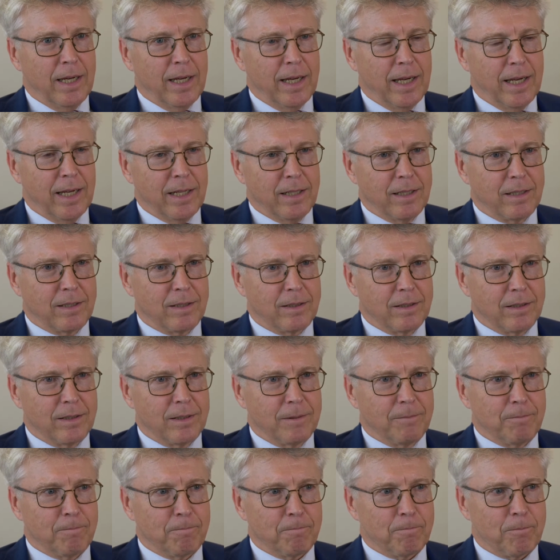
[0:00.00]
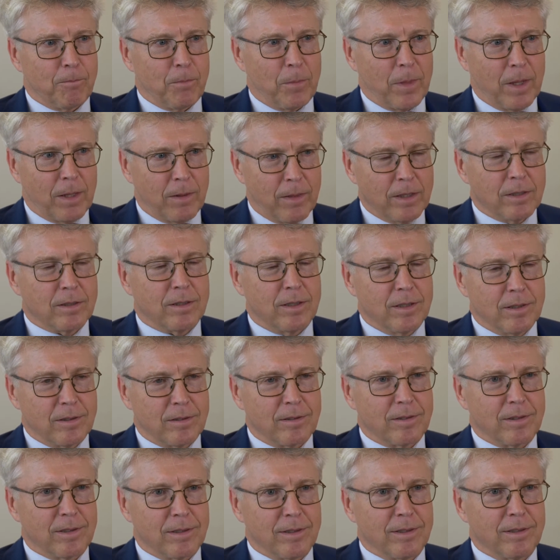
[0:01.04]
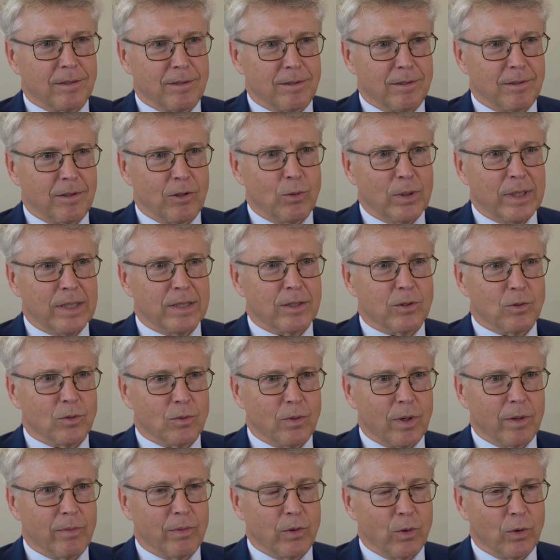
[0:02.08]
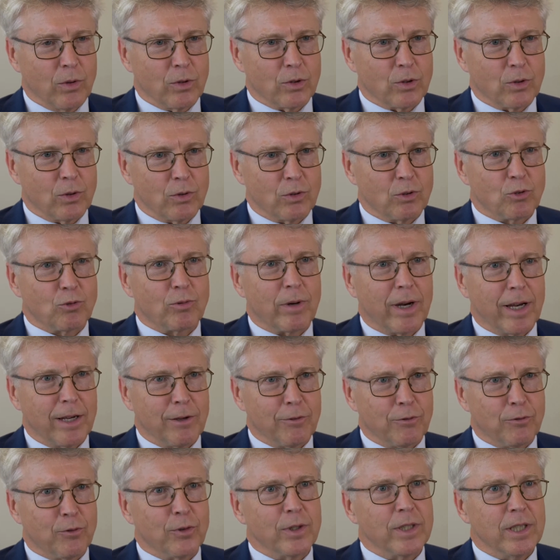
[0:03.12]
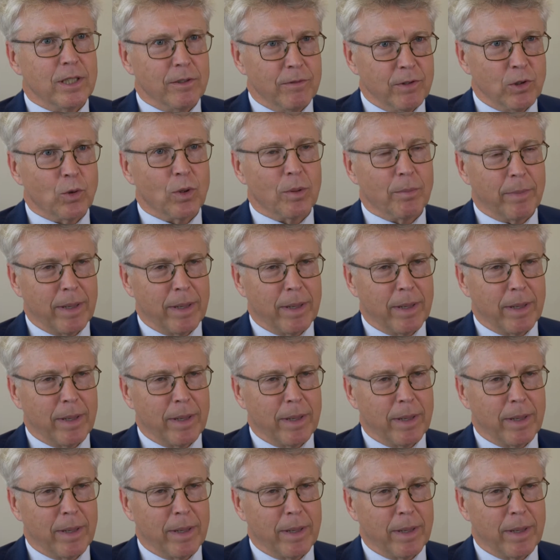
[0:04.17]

And um, this is uh, the reason why we also strive for individual